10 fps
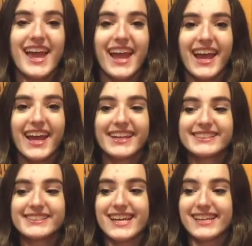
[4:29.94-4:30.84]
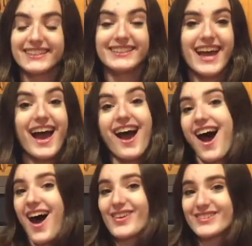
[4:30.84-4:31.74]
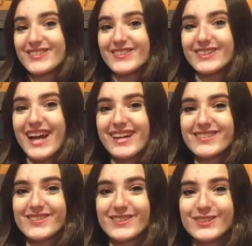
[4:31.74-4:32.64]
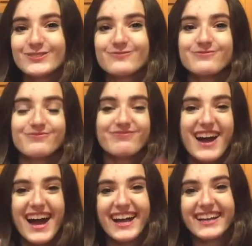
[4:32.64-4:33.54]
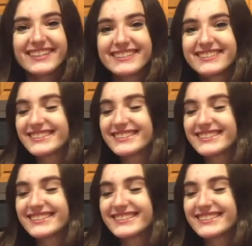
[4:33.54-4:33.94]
And yeah, I'll see you guys soon. Bye!